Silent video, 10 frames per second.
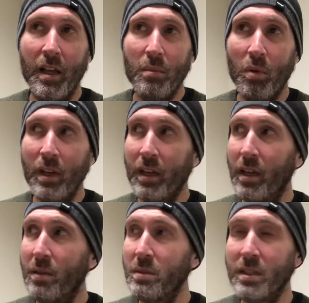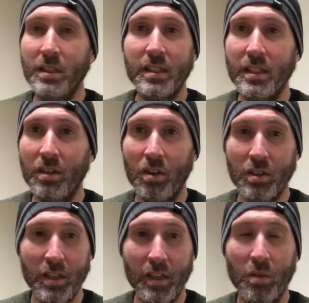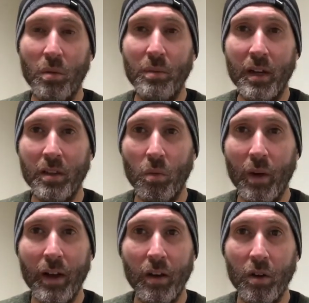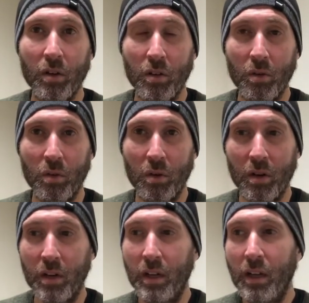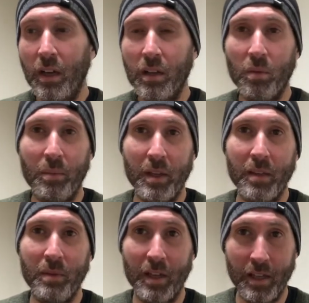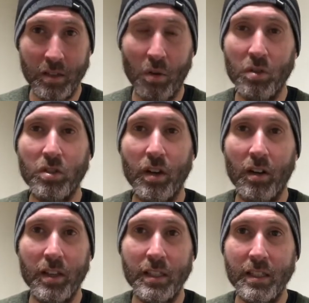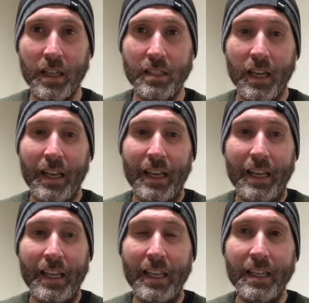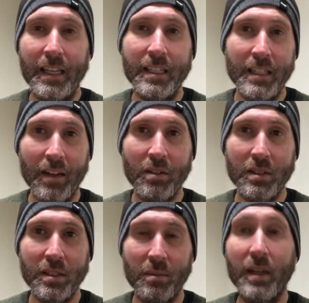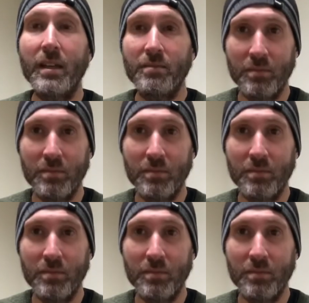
But when it comes to sinners like the woman at the well or the woman committing adultery or these things, he tells them, like,